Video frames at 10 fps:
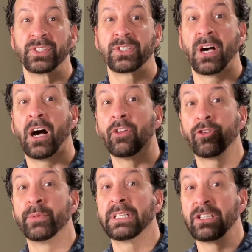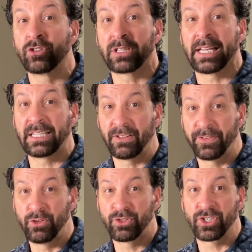to ultimately look like in the
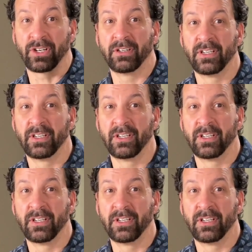future.